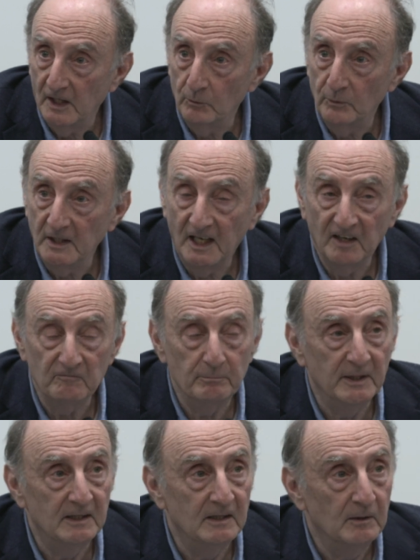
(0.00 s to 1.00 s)
and we have
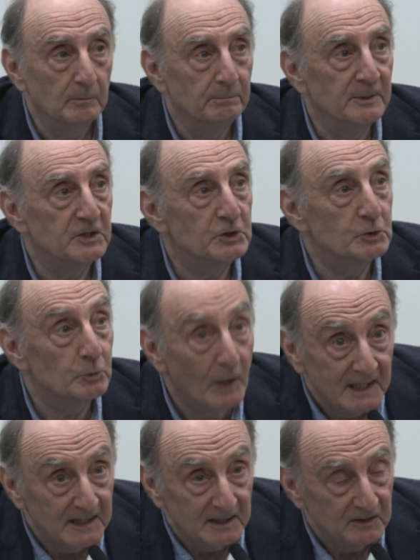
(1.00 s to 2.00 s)
been
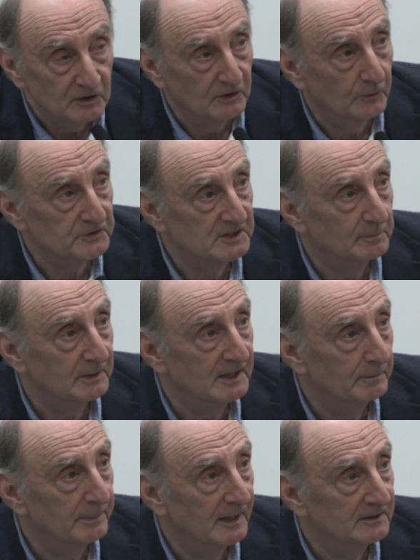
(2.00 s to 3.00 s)
betrayed, not simply
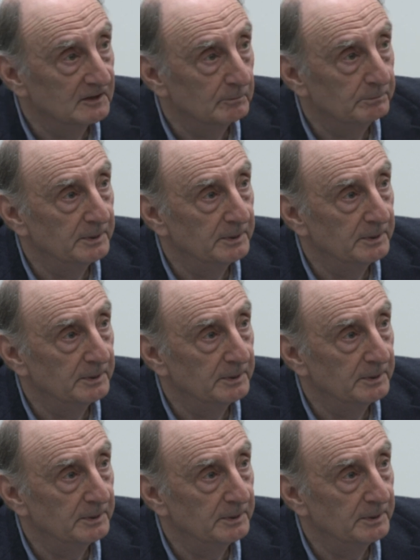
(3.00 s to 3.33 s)
abandoned,